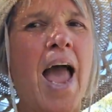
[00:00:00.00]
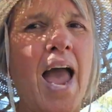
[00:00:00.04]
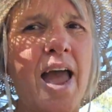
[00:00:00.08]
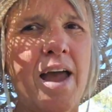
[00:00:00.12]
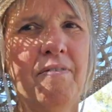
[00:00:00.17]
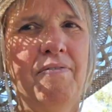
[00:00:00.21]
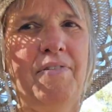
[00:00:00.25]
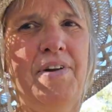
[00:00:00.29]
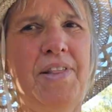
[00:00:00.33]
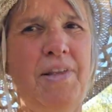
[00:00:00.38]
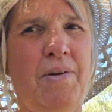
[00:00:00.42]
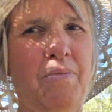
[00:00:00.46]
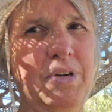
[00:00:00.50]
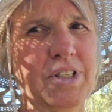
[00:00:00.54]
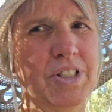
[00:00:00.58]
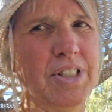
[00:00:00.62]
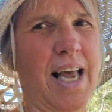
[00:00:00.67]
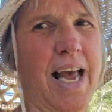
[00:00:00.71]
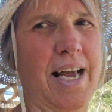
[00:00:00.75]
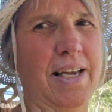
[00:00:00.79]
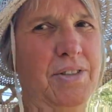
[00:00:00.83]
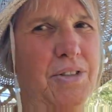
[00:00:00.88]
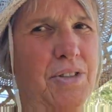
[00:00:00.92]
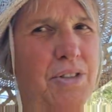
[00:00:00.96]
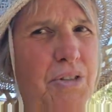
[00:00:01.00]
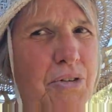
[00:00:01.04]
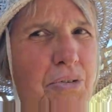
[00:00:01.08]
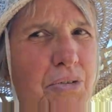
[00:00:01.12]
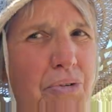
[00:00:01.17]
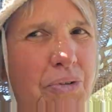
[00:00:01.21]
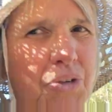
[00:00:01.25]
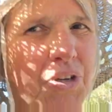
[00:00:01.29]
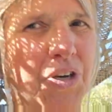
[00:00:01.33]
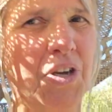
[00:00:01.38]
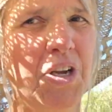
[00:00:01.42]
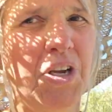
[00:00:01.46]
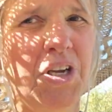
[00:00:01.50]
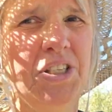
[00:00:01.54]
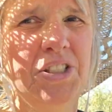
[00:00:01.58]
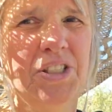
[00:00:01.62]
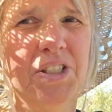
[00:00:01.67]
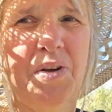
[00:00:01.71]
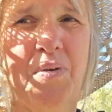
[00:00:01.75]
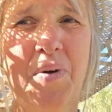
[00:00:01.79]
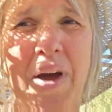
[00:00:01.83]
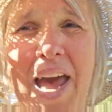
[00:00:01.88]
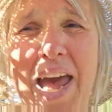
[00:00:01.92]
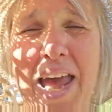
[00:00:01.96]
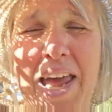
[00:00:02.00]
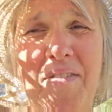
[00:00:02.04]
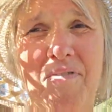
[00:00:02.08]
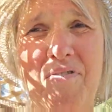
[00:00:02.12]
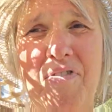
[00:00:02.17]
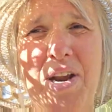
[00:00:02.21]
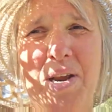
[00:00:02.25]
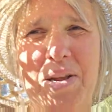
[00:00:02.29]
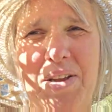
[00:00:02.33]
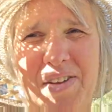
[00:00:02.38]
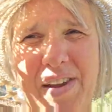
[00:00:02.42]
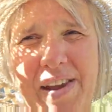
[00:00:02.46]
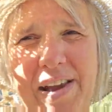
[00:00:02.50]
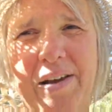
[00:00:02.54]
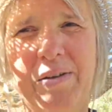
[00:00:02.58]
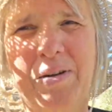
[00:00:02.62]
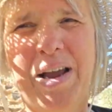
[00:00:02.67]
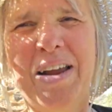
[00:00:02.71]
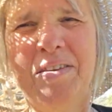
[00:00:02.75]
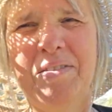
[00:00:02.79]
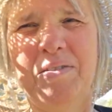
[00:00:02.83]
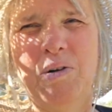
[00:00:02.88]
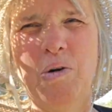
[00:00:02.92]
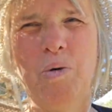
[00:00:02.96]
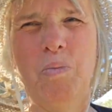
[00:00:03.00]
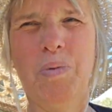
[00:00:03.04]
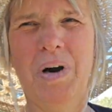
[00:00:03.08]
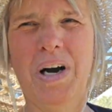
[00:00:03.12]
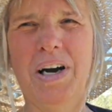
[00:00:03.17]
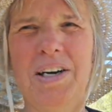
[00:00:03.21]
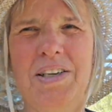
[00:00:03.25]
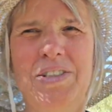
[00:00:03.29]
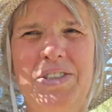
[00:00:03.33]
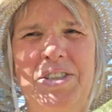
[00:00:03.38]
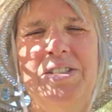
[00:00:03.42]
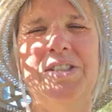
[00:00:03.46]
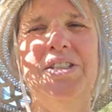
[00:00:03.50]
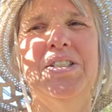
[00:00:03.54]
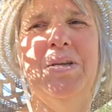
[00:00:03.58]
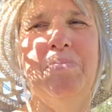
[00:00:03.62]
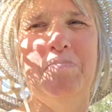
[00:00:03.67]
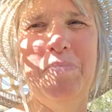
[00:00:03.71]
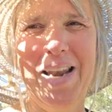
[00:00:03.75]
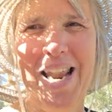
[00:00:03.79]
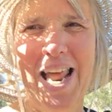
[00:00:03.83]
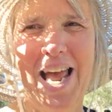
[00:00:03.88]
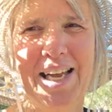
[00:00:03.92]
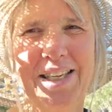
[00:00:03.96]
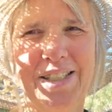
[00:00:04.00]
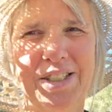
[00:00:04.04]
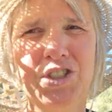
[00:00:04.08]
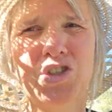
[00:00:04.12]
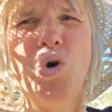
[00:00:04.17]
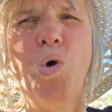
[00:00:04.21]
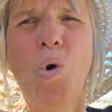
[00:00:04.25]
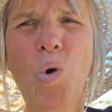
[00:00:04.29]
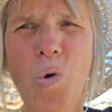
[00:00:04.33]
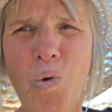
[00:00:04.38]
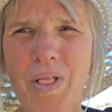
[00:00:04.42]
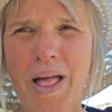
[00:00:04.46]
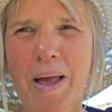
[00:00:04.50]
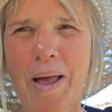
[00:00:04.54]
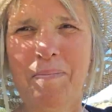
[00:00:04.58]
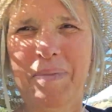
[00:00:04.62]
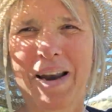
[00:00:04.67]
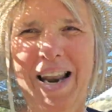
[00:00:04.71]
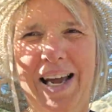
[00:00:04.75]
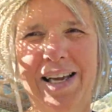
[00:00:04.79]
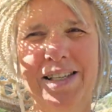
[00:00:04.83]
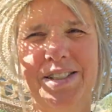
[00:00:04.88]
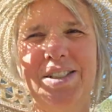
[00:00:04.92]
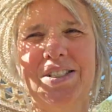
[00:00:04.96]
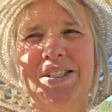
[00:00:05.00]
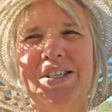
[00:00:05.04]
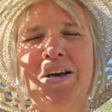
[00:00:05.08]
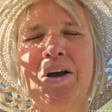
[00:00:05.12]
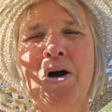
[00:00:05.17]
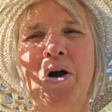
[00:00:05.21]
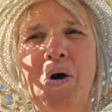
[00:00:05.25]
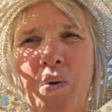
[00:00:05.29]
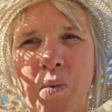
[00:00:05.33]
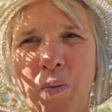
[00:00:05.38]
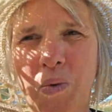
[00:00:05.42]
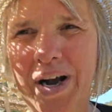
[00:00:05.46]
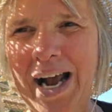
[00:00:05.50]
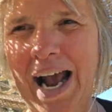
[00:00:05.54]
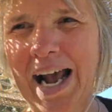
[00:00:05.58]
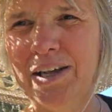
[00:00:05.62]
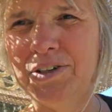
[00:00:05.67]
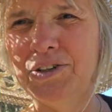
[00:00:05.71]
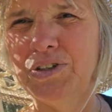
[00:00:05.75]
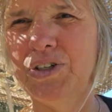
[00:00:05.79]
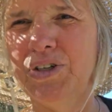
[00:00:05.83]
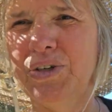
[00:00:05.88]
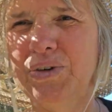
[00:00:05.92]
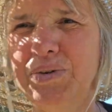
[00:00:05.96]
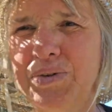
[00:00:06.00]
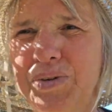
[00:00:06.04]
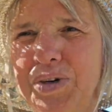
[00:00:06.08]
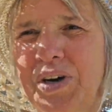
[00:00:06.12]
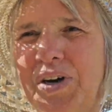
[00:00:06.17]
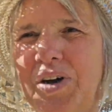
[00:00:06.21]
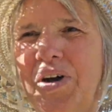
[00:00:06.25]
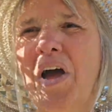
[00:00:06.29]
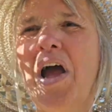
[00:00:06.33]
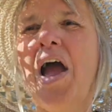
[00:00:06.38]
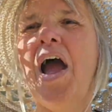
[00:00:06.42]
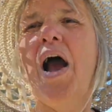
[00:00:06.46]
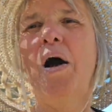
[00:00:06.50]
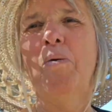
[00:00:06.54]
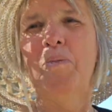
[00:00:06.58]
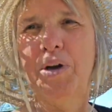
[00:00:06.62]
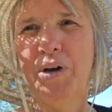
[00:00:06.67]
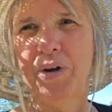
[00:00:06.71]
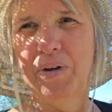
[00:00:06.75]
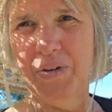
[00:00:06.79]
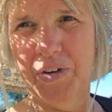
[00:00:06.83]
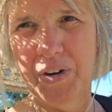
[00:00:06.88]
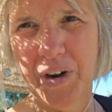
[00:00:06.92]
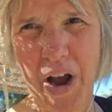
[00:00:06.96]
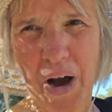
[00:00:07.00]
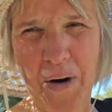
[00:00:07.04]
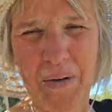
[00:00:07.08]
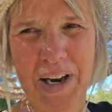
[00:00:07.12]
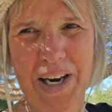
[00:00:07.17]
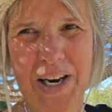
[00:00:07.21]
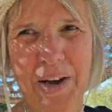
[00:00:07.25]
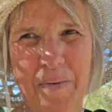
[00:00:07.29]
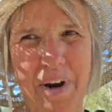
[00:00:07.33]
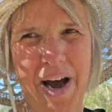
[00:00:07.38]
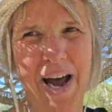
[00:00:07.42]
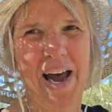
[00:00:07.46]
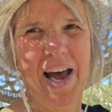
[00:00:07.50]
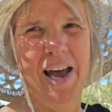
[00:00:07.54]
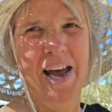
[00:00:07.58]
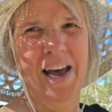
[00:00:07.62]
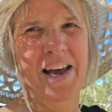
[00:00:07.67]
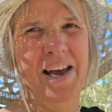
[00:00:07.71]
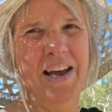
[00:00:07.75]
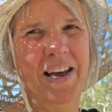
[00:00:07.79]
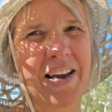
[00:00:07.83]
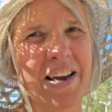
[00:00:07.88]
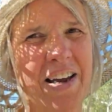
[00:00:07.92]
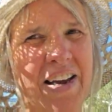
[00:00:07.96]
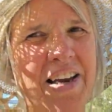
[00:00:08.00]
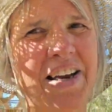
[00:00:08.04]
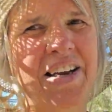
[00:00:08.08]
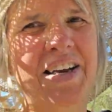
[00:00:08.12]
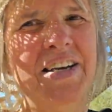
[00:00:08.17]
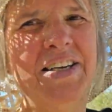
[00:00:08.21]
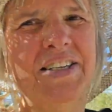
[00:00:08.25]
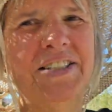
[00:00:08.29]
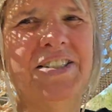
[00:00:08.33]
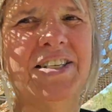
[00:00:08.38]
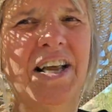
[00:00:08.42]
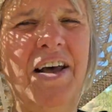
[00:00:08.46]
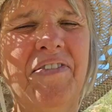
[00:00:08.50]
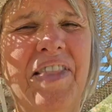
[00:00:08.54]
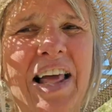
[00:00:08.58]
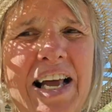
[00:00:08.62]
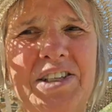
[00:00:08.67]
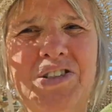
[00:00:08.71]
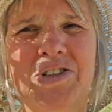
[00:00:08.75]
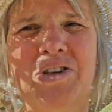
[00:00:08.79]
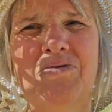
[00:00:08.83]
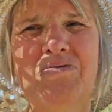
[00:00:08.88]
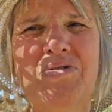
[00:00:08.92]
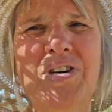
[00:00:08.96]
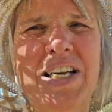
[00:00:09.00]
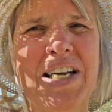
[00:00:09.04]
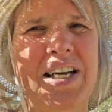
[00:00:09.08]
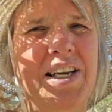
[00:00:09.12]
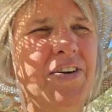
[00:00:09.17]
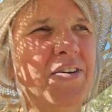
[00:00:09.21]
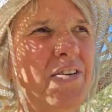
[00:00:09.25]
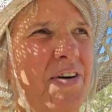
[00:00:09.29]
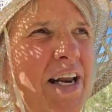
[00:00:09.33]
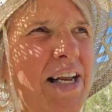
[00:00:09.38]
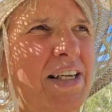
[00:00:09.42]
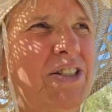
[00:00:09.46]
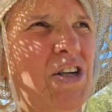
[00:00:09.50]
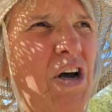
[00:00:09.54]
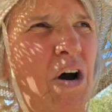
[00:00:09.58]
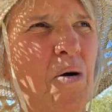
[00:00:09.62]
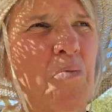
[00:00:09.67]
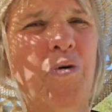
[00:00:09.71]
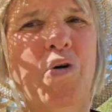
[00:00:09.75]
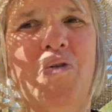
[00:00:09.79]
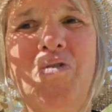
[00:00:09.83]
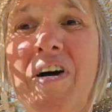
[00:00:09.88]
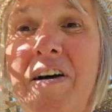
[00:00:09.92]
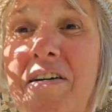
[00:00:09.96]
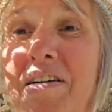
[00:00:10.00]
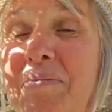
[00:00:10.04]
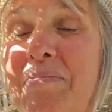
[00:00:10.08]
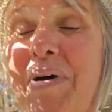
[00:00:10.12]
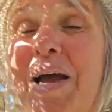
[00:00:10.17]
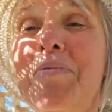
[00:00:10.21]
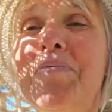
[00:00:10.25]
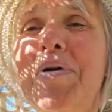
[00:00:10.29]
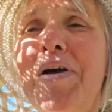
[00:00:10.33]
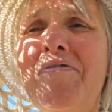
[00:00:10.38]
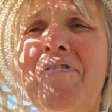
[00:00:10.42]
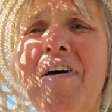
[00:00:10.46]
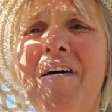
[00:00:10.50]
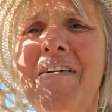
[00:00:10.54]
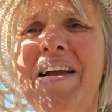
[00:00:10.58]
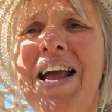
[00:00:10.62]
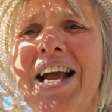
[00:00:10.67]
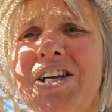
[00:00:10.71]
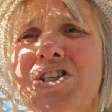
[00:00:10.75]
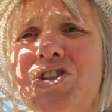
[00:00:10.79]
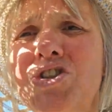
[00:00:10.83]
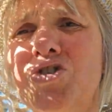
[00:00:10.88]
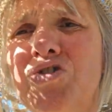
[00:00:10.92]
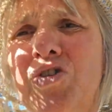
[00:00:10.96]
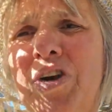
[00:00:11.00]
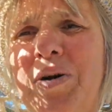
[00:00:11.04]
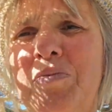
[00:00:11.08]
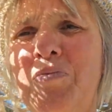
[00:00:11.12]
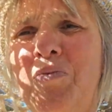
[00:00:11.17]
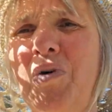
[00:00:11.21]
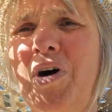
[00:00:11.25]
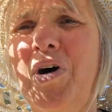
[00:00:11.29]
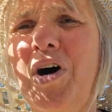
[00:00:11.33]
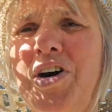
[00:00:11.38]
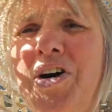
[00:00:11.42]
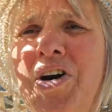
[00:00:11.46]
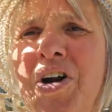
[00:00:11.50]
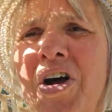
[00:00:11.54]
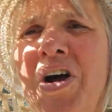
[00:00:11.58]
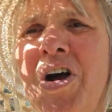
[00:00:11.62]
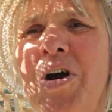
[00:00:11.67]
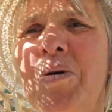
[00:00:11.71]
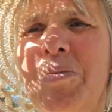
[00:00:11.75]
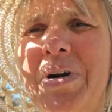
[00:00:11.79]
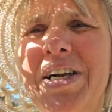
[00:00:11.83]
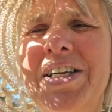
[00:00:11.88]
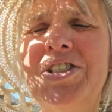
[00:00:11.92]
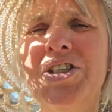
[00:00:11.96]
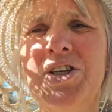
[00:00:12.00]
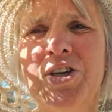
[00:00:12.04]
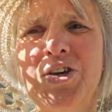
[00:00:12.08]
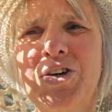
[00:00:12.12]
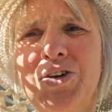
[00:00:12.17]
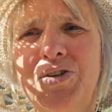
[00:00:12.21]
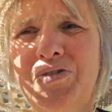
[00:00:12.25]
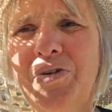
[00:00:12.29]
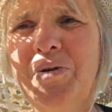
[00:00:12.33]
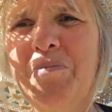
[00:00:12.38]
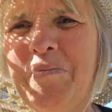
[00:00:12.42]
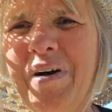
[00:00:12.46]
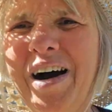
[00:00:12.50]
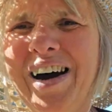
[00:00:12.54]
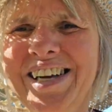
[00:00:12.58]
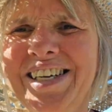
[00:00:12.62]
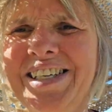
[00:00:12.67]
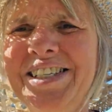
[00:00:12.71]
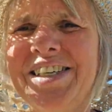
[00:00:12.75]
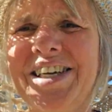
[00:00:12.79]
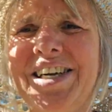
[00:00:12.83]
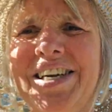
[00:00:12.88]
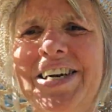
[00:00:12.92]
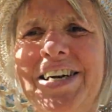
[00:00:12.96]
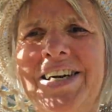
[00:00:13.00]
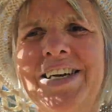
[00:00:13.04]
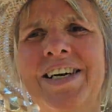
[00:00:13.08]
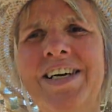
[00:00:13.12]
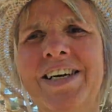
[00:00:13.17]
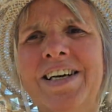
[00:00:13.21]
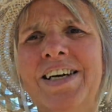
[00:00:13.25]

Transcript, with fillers: everything was cancelled so every single person's plans, all their plans were cancelled and we couldn't go anywhere. So that's a really good example, very maybe a very extreme one, but it's a good reminder